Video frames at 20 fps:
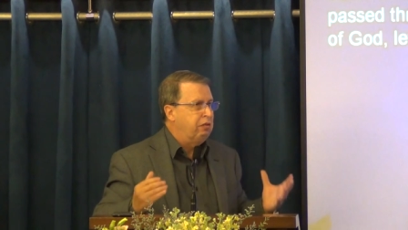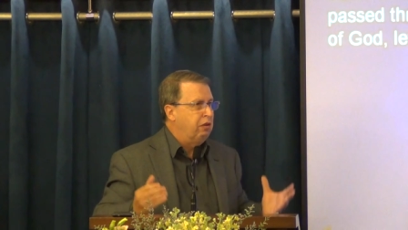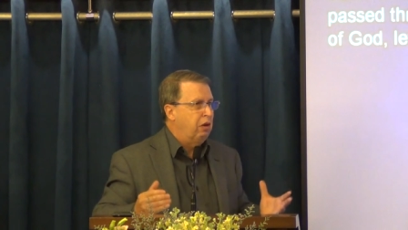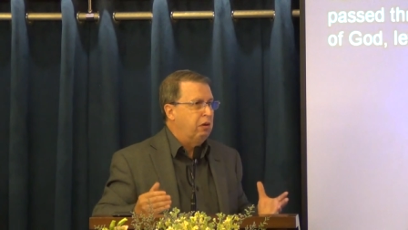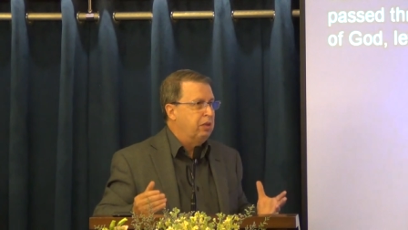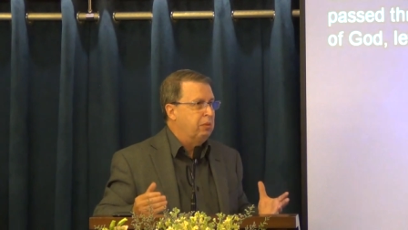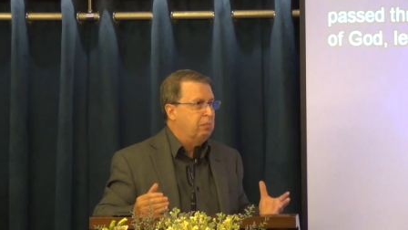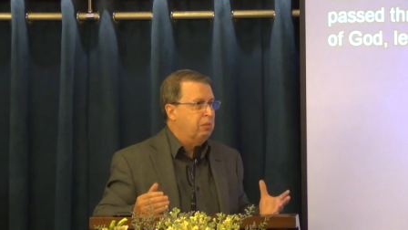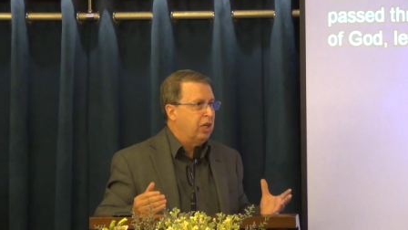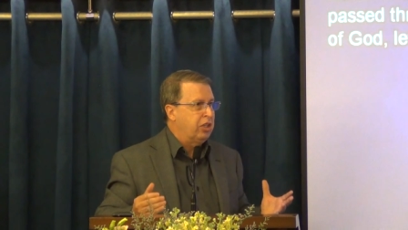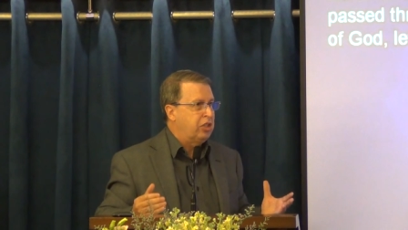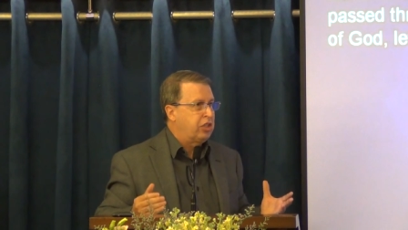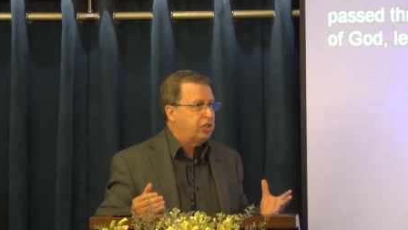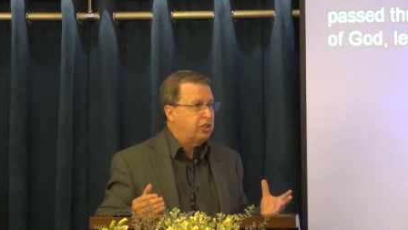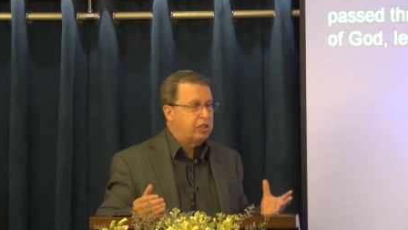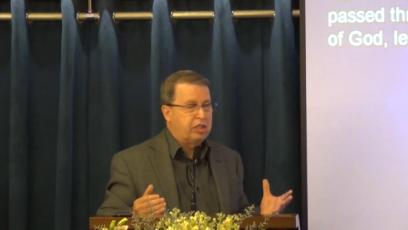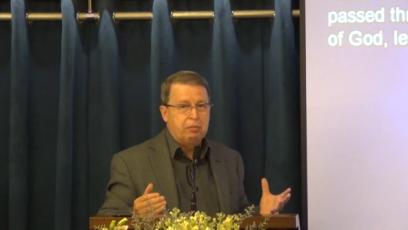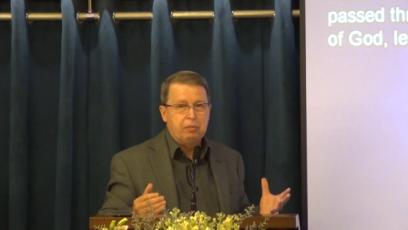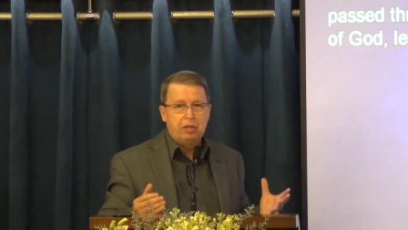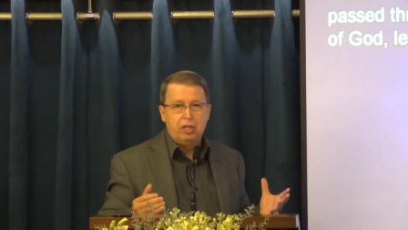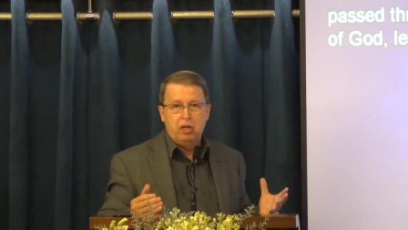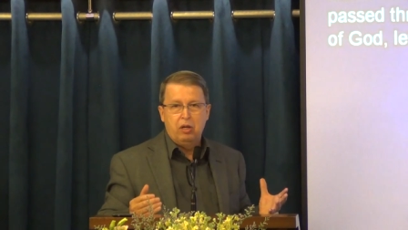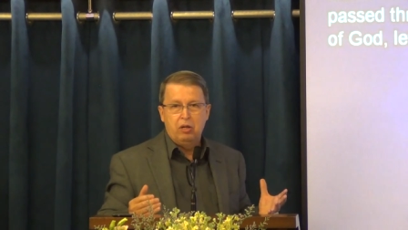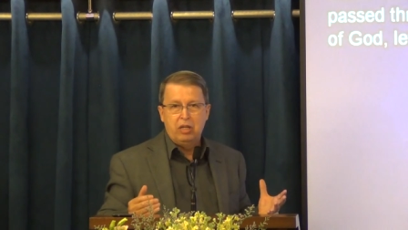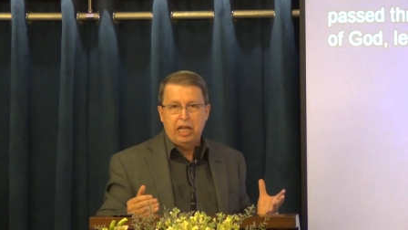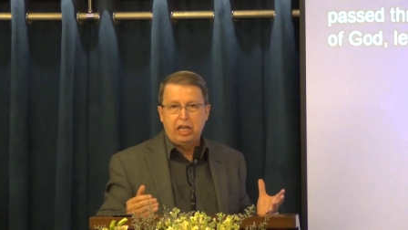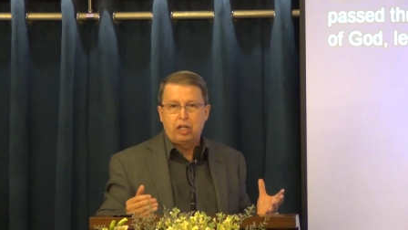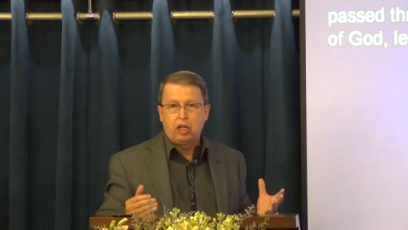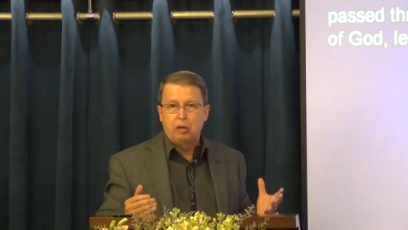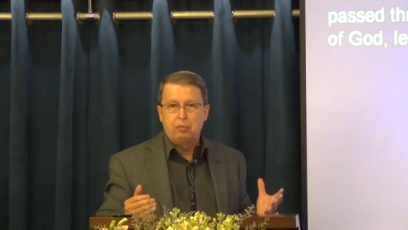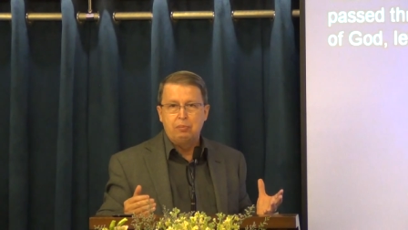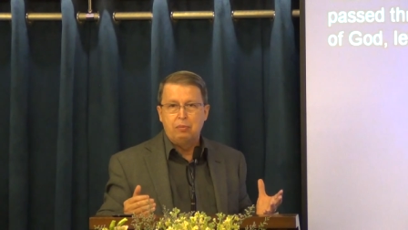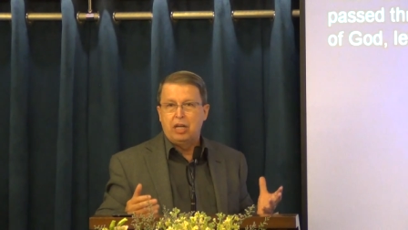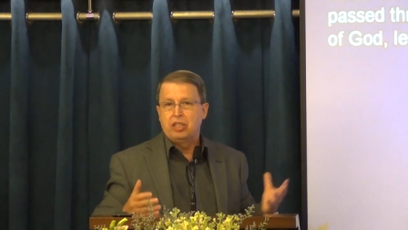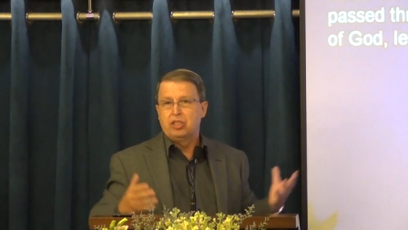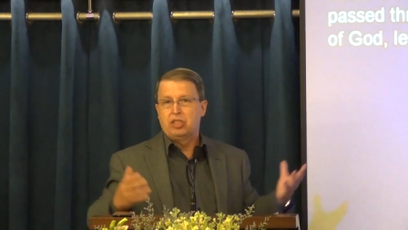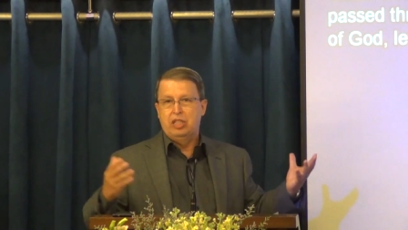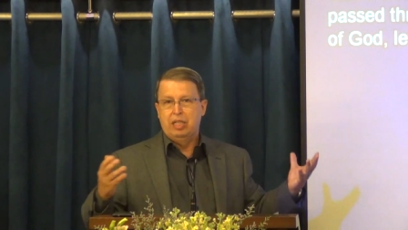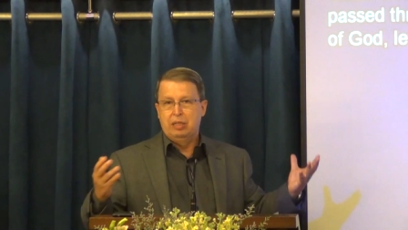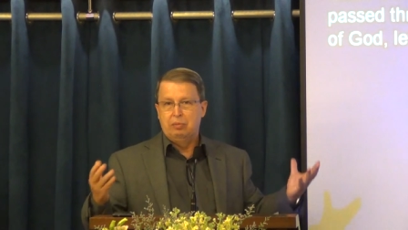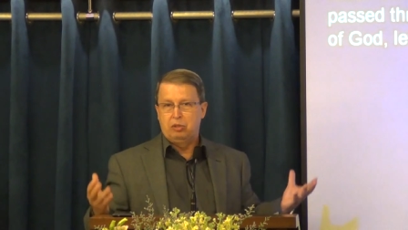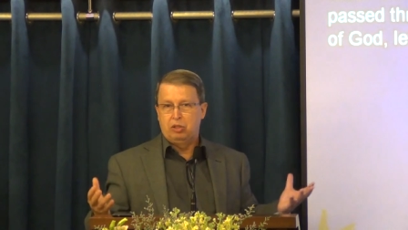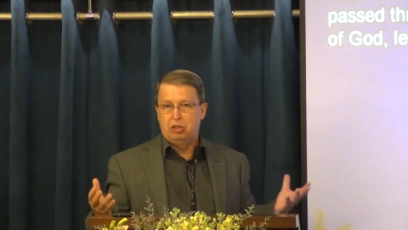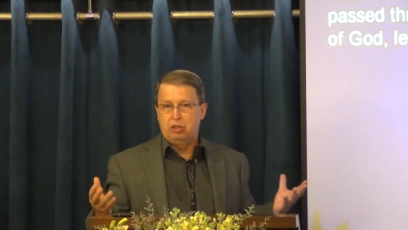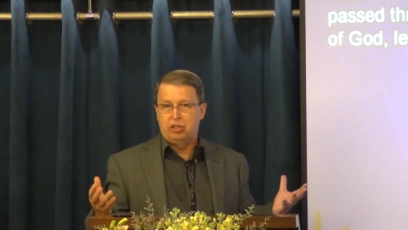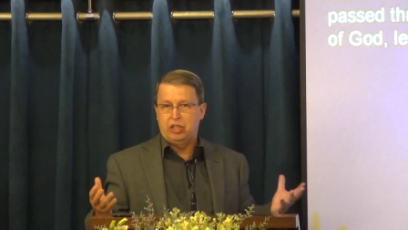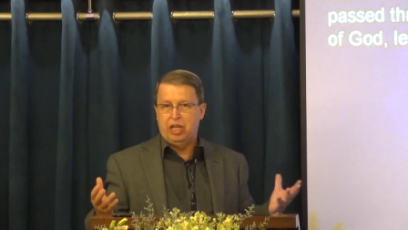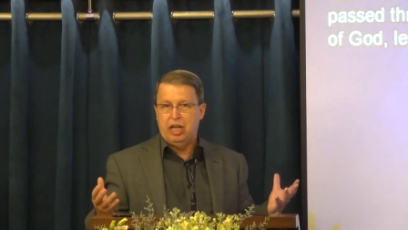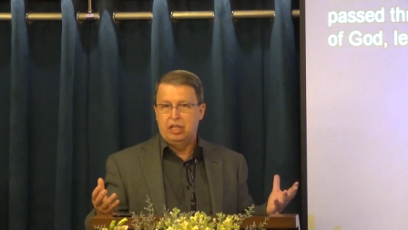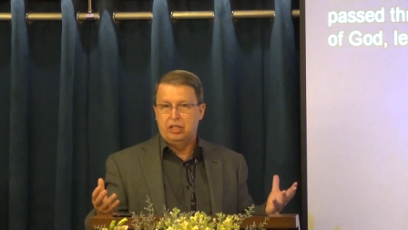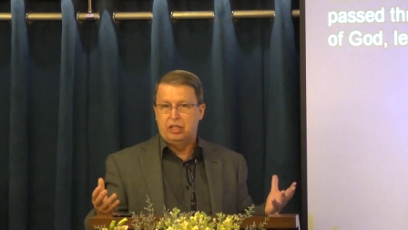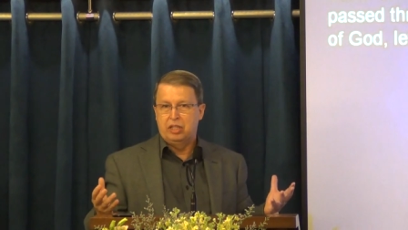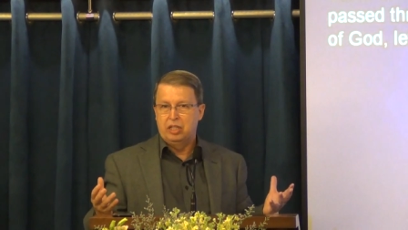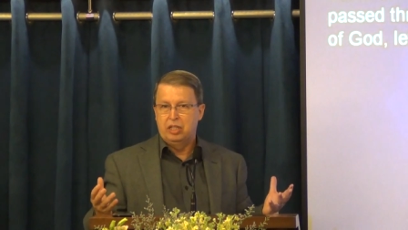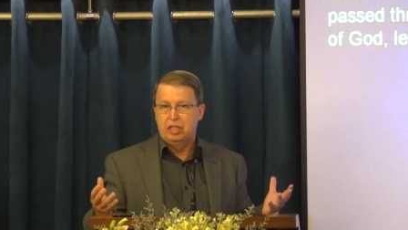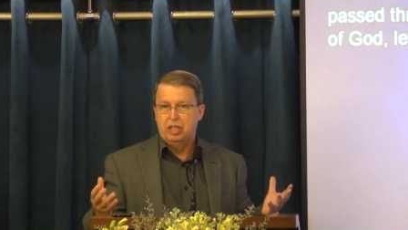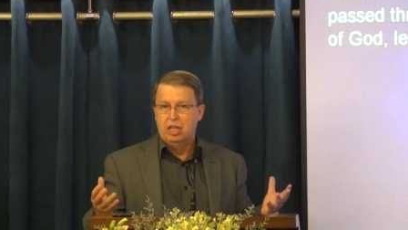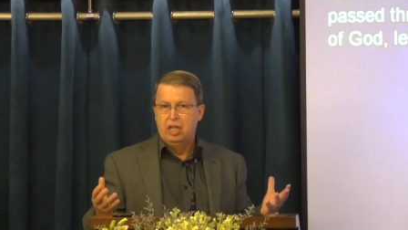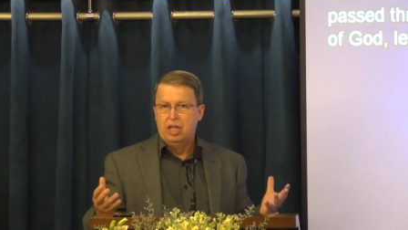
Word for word: very much similar like a Muslim society.